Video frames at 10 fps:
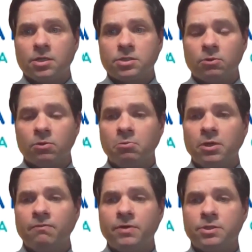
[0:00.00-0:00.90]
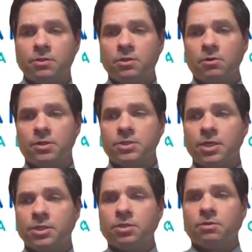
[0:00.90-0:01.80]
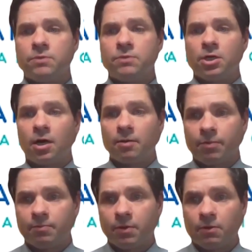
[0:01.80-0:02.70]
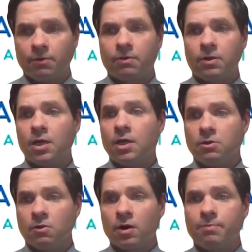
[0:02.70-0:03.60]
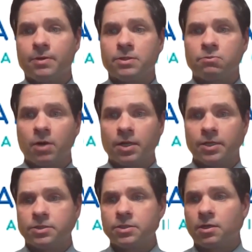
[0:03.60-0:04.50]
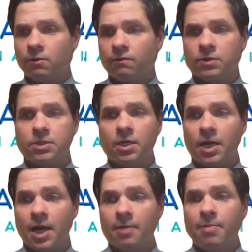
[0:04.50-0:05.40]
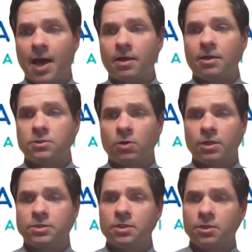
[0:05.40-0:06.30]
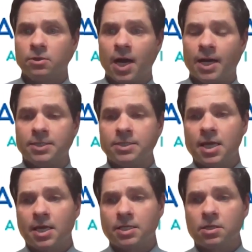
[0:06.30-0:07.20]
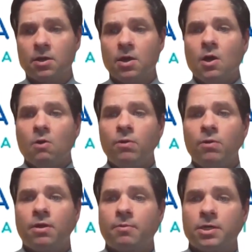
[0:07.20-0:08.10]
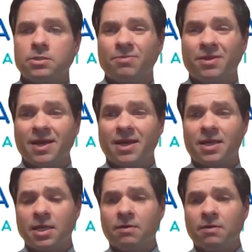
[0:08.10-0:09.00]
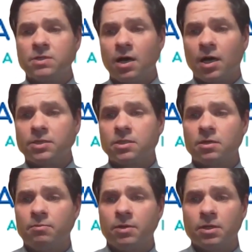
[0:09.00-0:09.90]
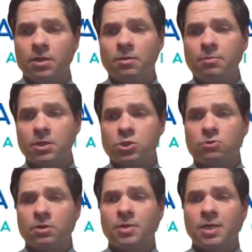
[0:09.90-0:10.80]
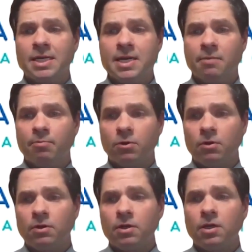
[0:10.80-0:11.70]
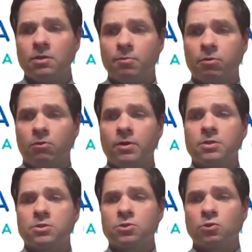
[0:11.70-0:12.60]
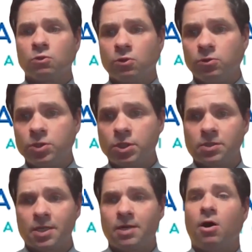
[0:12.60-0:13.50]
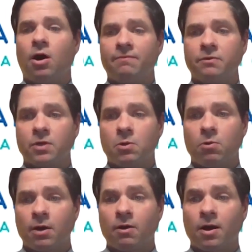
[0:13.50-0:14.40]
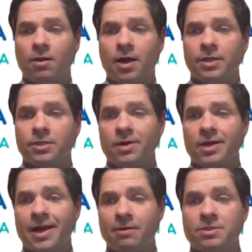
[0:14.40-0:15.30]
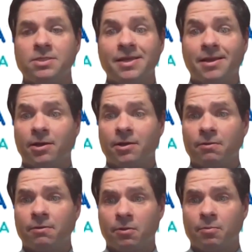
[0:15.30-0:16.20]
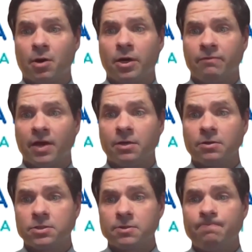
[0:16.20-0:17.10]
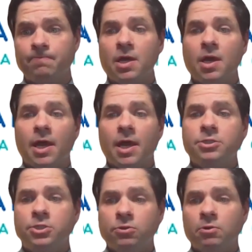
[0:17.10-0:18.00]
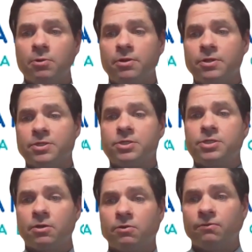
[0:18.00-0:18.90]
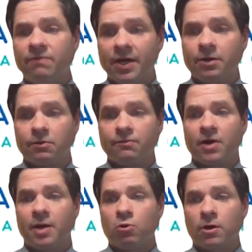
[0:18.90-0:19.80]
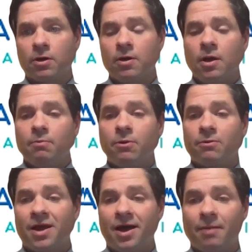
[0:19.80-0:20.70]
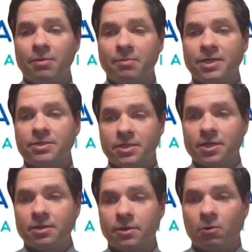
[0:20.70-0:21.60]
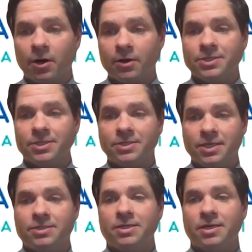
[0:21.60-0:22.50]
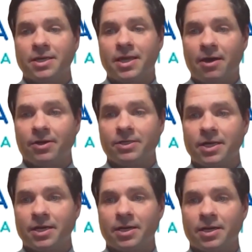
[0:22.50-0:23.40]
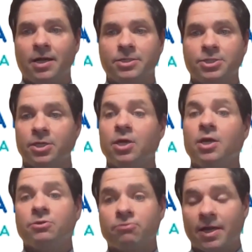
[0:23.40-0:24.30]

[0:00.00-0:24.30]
So when we envision the utilization of Jump, both in Europe as well as over in APAC, as well as in the United States, we think about something that gives us an ability to be extremely nimble in deploying solutions that often require our clients right now to seek out other third party vendors and do it within a single vendor framework, both complementing Clearwater's existing accounting technology, its